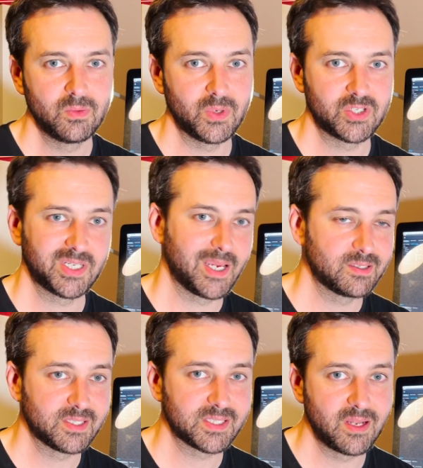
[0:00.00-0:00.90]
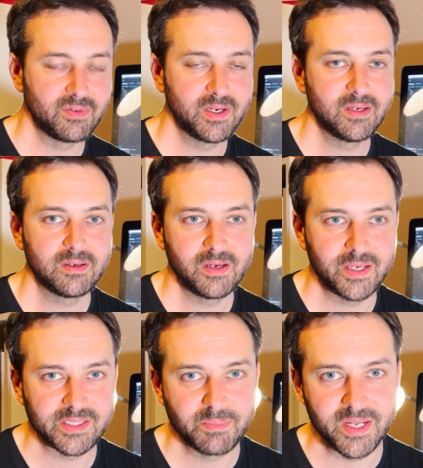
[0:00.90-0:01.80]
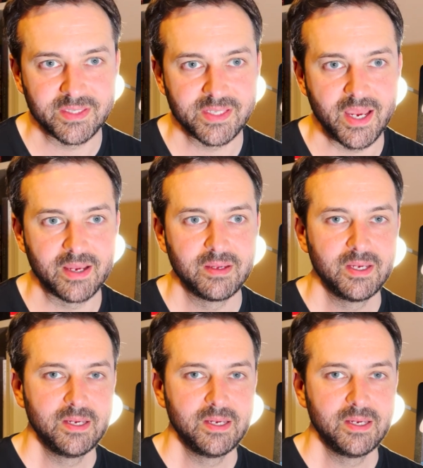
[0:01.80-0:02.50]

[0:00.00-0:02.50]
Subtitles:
which again is just another expense there.